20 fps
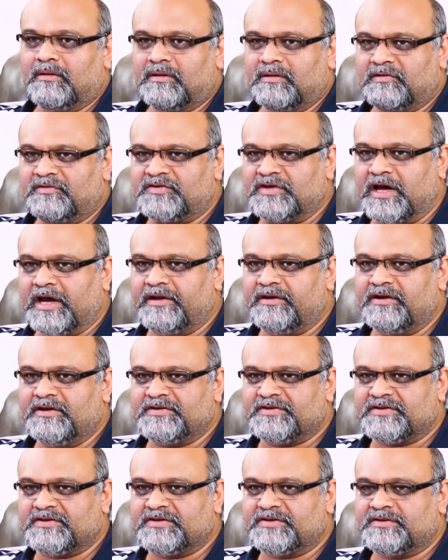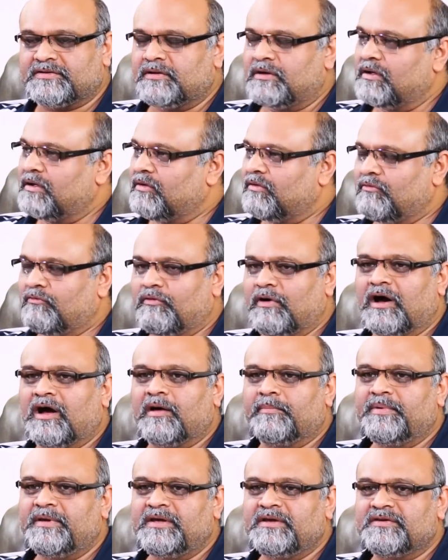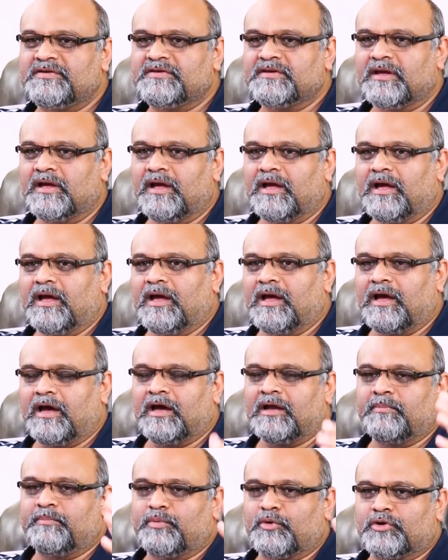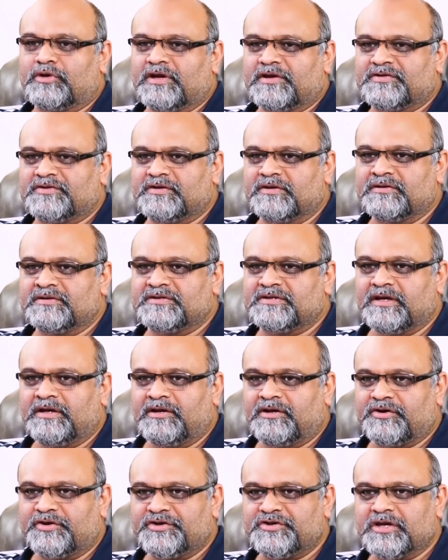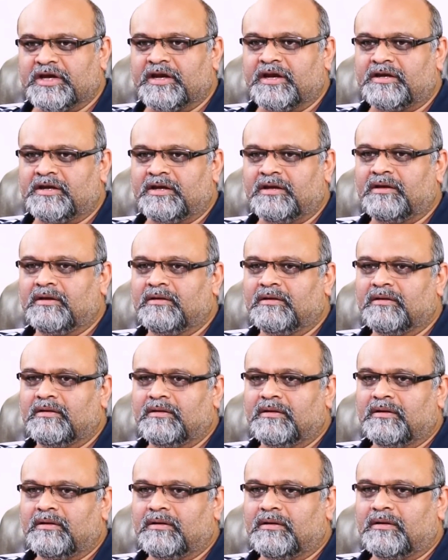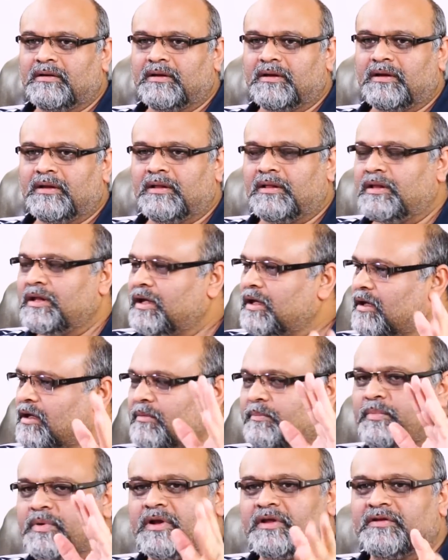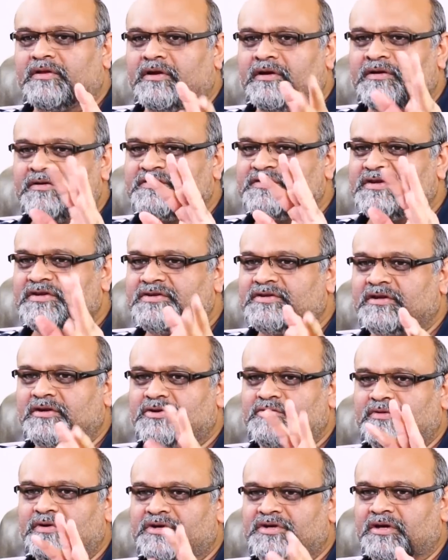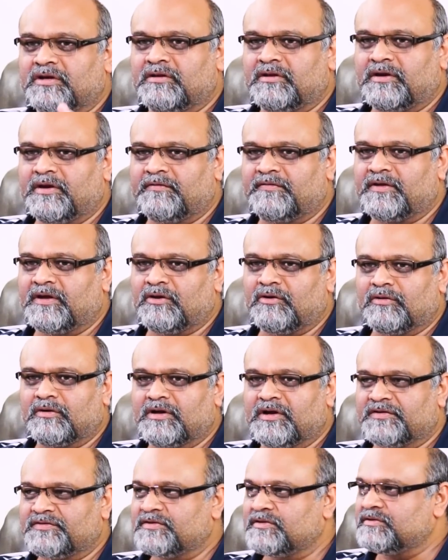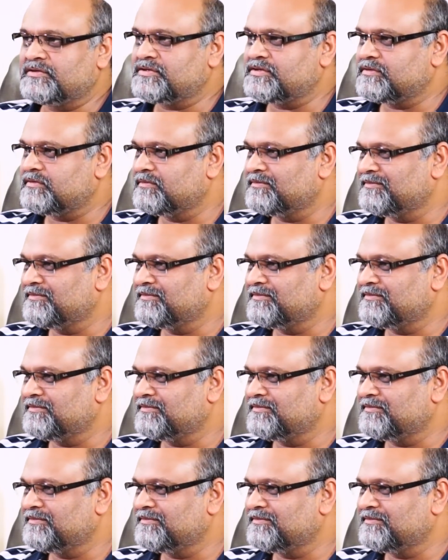Zionists, Wahhabis, and Protestants in Christianity, they are brother and sister to each other if they're not cousins.